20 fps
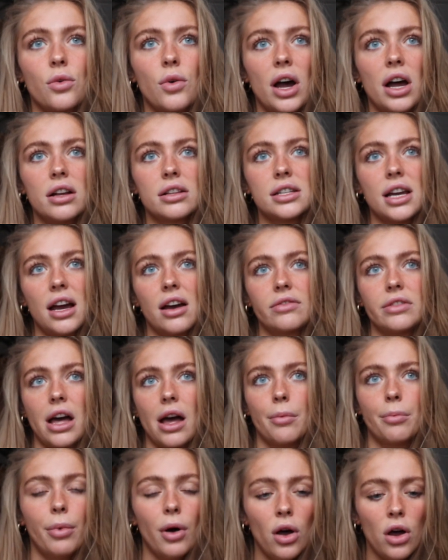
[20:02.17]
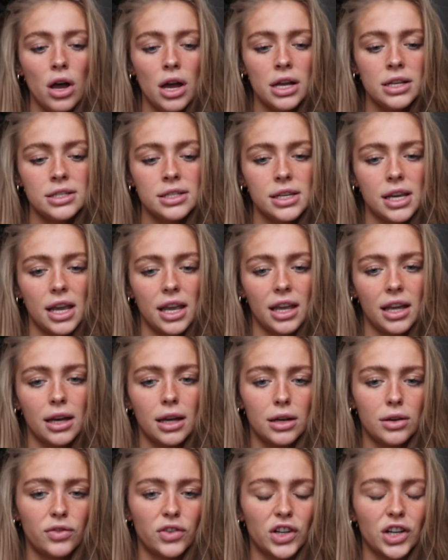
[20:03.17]
a while to have that bond
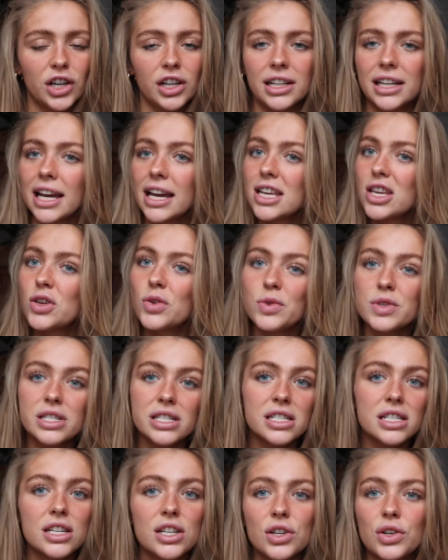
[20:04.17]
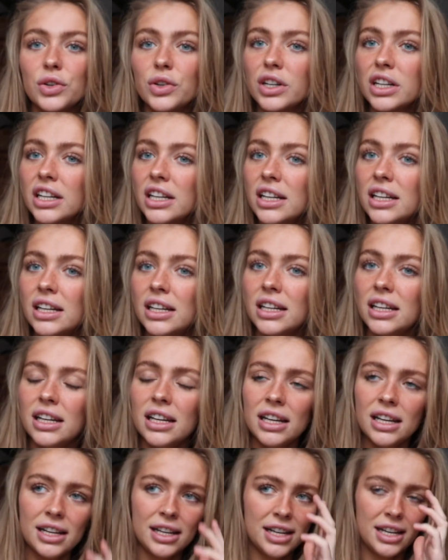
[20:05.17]
and for her to get used to,
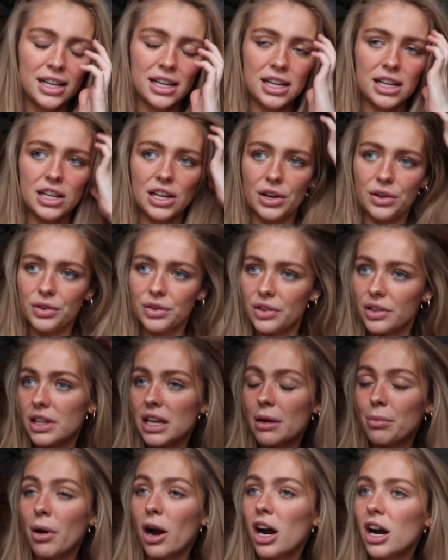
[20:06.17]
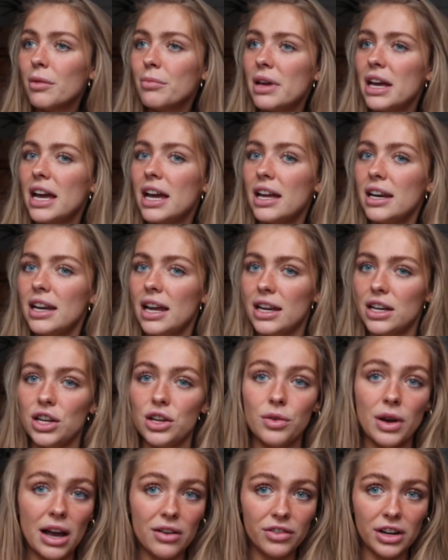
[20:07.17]
you know, the apartment and
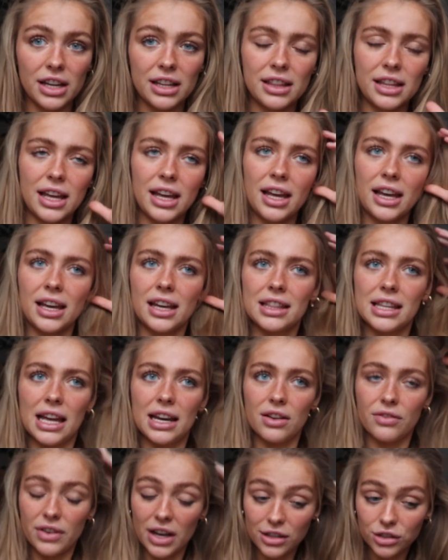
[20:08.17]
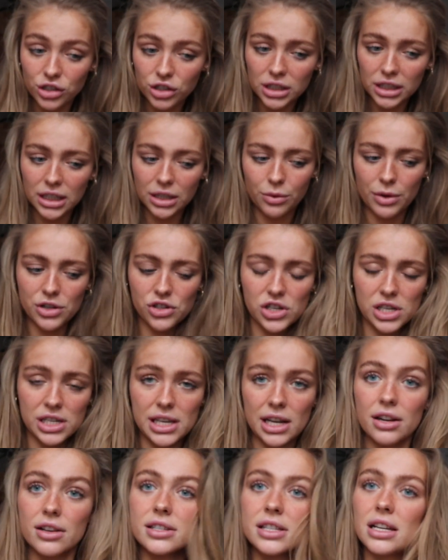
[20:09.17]
new everything. And then eventually, once she
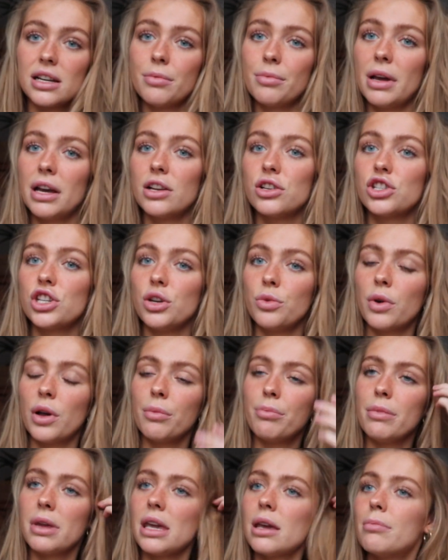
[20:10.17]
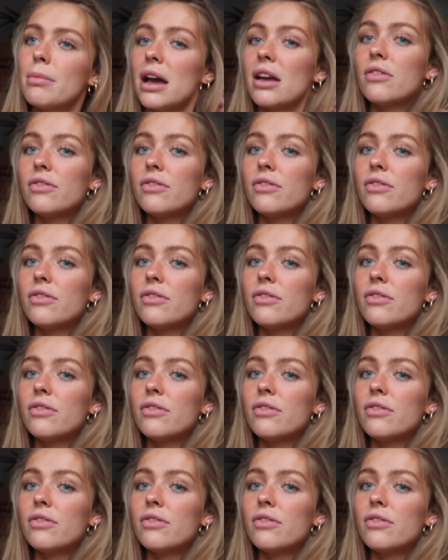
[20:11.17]
settles in a bit, she will meet my